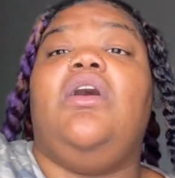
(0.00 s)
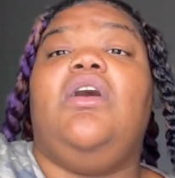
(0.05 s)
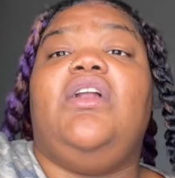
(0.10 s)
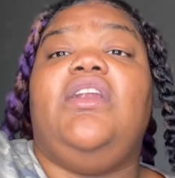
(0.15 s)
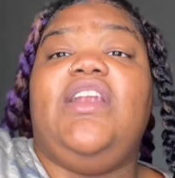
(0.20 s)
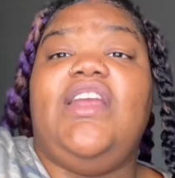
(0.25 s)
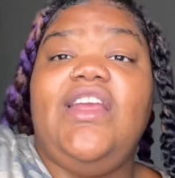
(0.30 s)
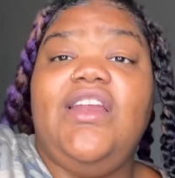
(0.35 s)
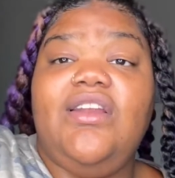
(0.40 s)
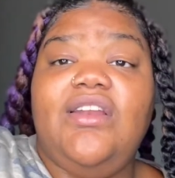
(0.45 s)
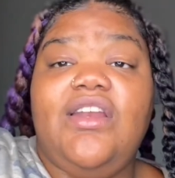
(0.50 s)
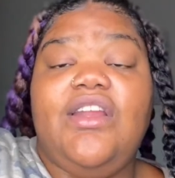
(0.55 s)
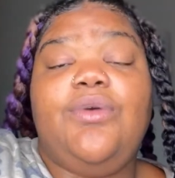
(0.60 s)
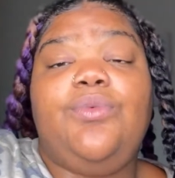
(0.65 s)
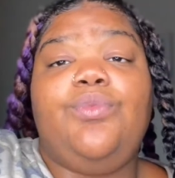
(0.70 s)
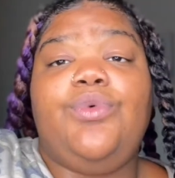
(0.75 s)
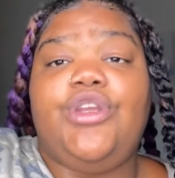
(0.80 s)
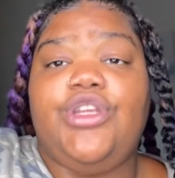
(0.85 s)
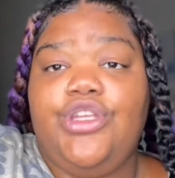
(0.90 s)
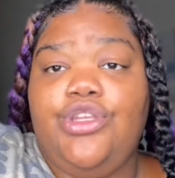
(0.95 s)
Nita and
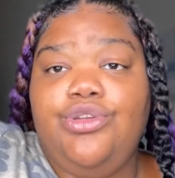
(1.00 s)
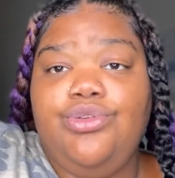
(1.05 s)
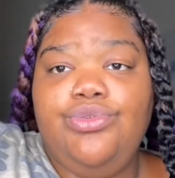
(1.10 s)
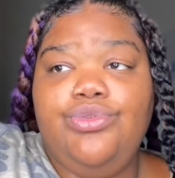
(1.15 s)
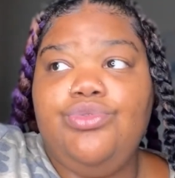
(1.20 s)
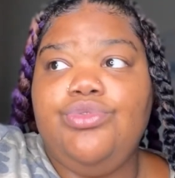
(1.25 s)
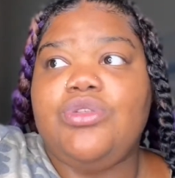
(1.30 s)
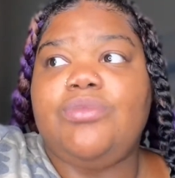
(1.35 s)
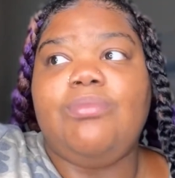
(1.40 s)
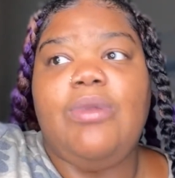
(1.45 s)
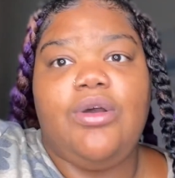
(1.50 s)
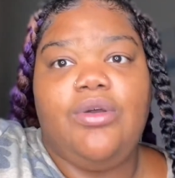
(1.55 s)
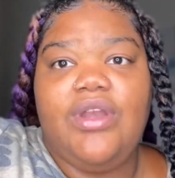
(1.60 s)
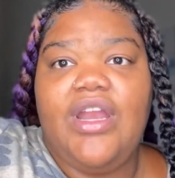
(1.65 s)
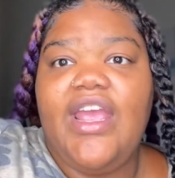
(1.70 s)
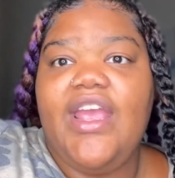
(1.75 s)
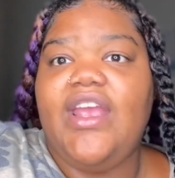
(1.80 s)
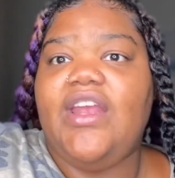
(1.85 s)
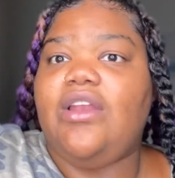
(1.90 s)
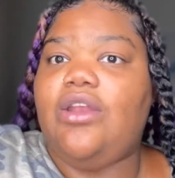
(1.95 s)
them would use
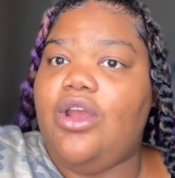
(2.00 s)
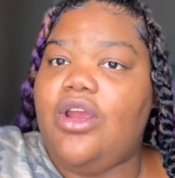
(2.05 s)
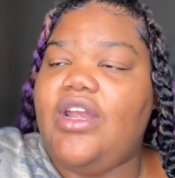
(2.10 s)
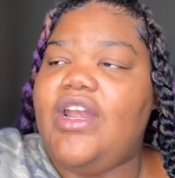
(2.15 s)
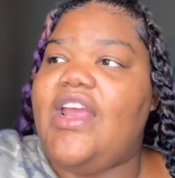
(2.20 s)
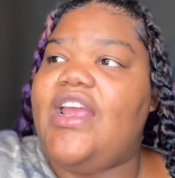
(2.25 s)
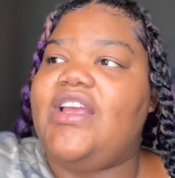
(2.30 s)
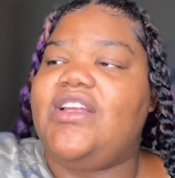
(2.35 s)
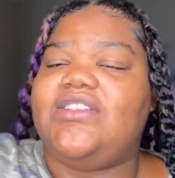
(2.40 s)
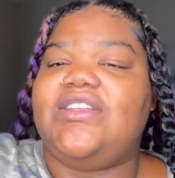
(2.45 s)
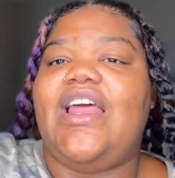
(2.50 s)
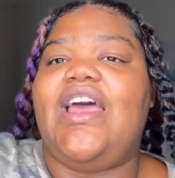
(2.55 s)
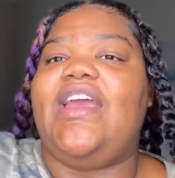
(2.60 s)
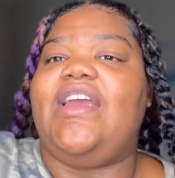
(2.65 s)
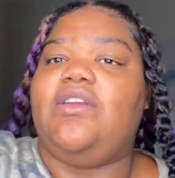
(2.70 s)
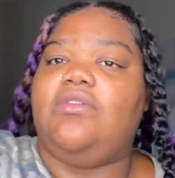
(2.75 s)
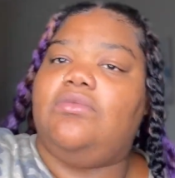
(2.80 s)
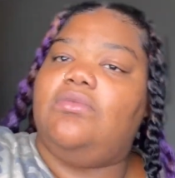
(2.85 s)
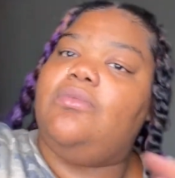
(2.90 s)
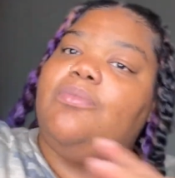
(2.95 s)
Monet and Lanae's
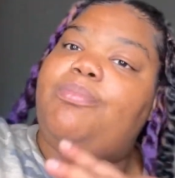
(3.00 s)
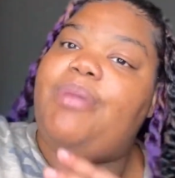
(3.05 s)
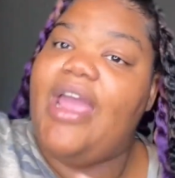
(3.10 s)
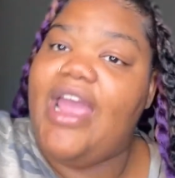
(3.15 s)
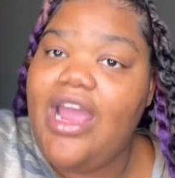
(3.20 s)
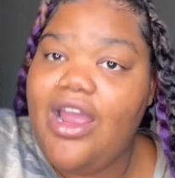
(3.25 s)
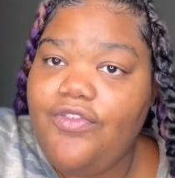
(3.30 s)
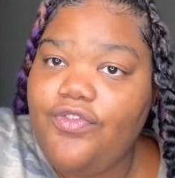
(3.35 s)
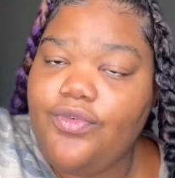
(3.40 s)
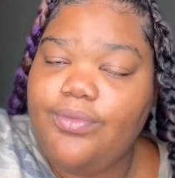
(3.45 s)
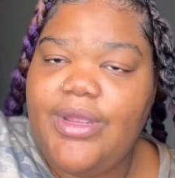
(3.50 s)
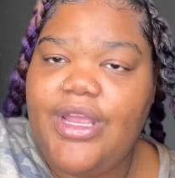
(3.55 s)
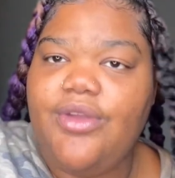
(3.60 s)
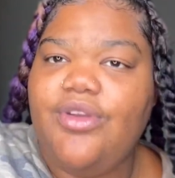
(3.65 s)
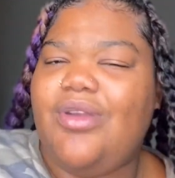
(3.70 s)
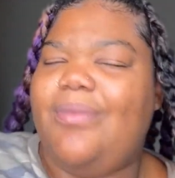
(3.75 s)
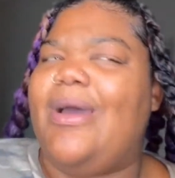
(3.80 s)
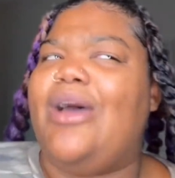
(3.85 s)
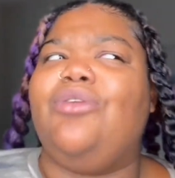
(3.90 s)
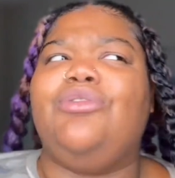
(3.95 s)
like bathroom
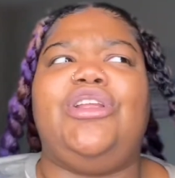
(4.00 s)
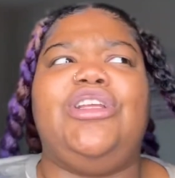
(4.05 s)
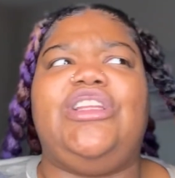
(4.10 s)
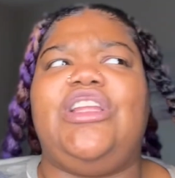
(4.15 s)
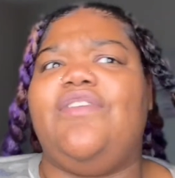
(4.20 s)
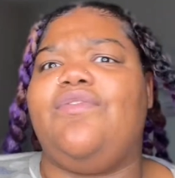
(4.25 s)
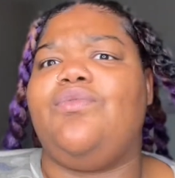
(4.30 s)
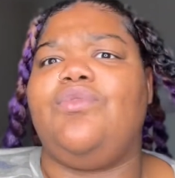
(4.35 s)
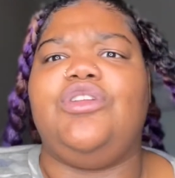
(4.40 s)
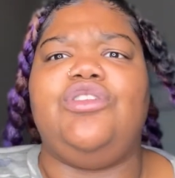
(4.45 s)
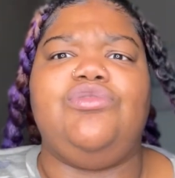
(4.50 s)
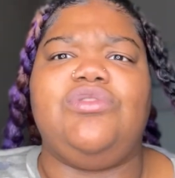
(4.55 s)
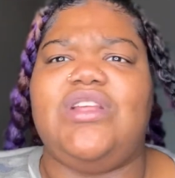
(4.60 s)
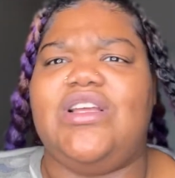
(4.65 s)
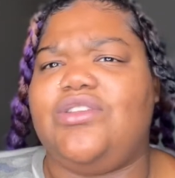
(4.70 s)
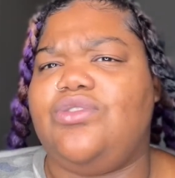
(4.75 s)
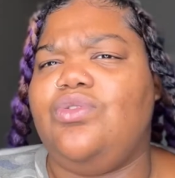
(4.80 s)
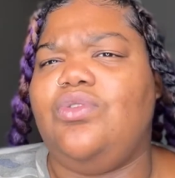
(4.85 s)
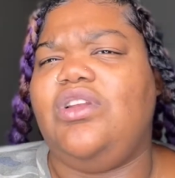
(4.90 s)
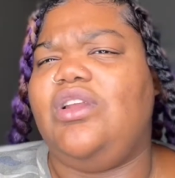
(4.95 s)
area, but I don't think they ever really used our
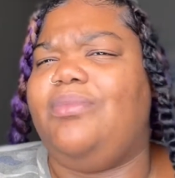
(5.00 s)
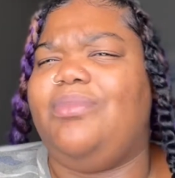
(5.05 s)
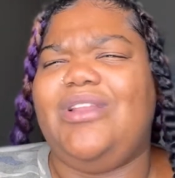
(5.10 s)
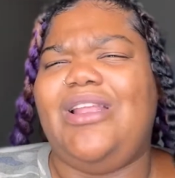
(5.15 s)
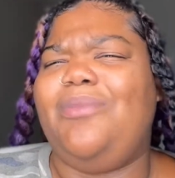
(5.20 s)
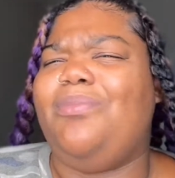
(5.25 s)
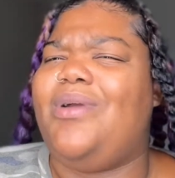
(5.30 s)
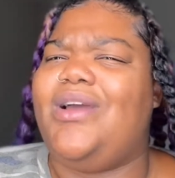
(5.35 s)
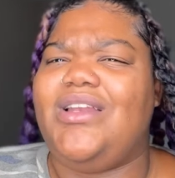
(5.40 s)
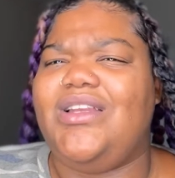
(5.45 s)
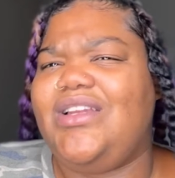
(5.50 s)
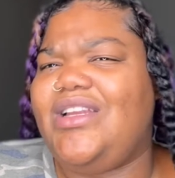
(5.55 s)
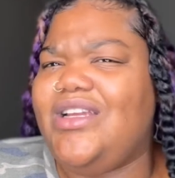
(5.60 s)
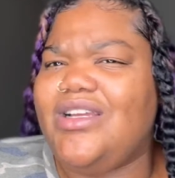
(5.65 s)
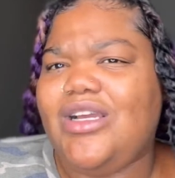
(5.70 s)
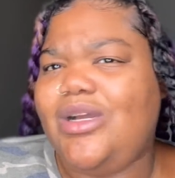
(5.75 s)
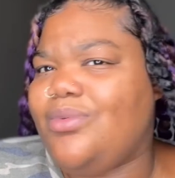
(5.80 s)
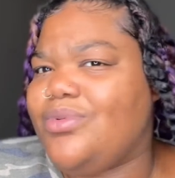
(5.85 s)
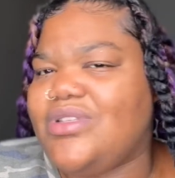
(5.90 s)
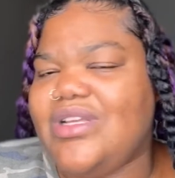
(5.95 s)
toilet, but they probably did
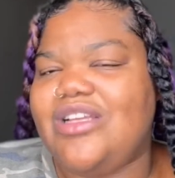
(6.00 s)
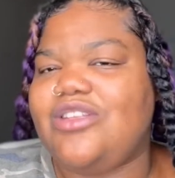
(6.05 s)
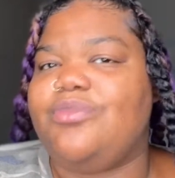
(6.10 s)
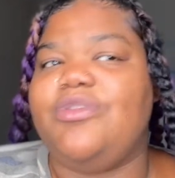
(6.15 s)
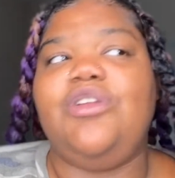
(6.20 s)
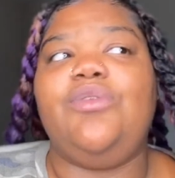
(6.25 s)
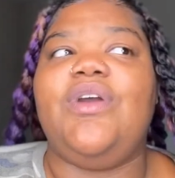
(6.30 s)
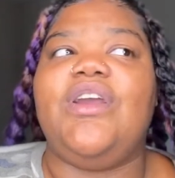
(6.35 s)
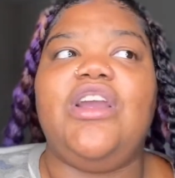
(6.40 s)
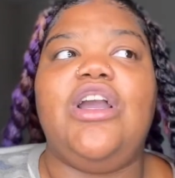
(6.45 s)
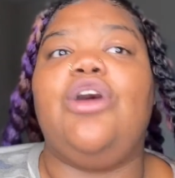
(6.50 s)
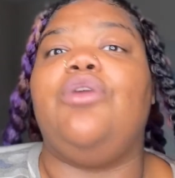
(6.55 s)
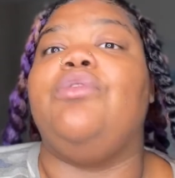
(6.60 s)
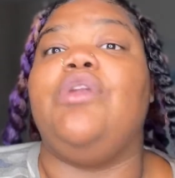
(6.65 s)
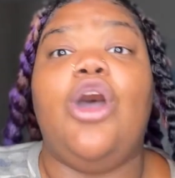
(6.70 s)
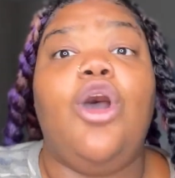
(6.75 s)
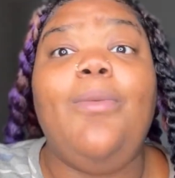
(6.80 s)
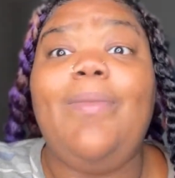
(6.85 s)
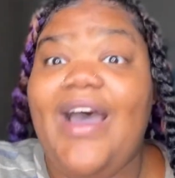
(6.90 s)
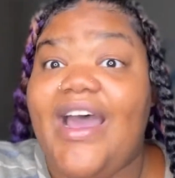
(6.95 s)
a couple times. But either go,
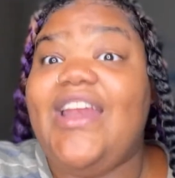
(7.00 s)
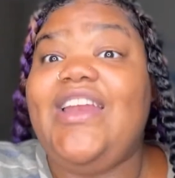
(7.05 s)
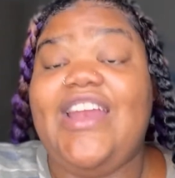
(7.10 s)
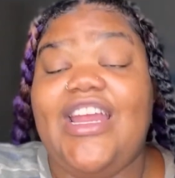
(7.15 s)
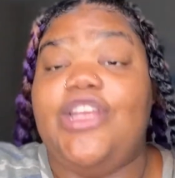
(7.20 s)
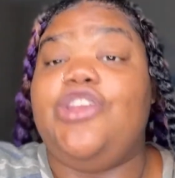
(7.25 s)
nobody that